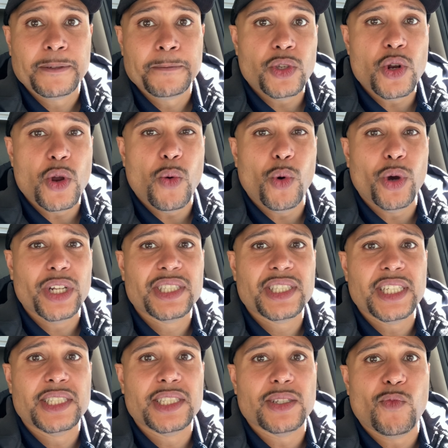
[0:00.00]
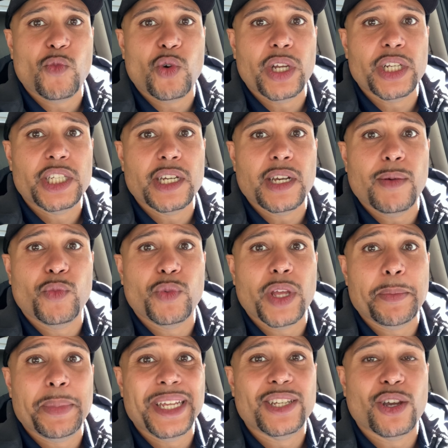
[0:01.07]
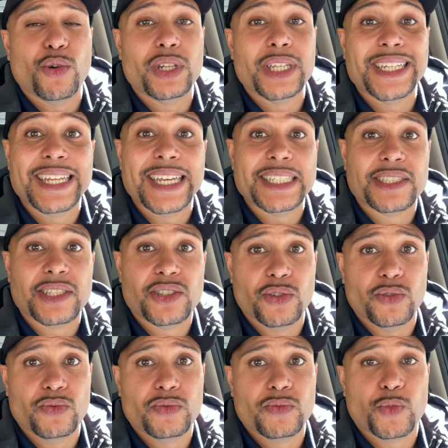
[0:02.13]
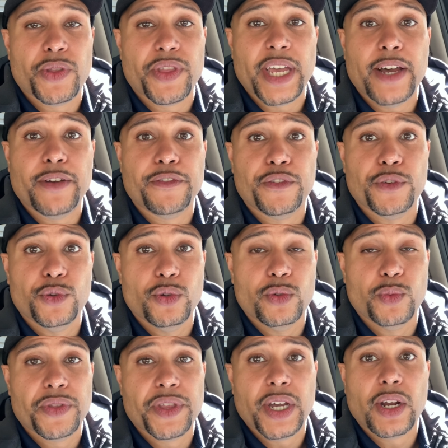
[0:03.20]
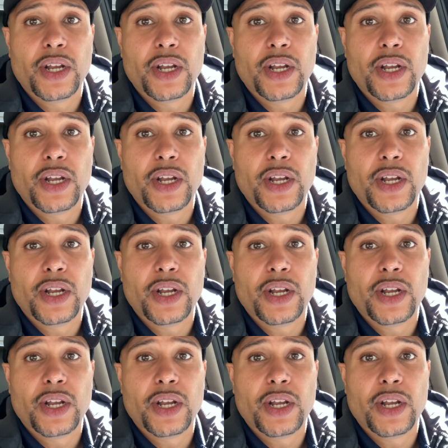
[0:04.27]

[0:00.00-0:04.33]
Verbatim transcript: You don't want to see someone come and be totally destitute, without food, without